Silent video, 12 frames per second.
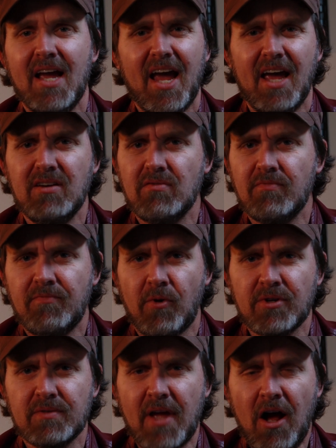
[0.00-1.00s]
And
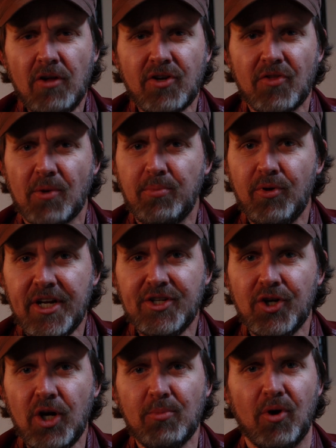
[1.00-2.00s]
for Eldar, they're pretty
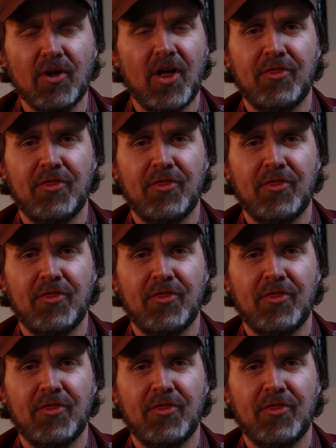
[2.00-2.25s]
durable.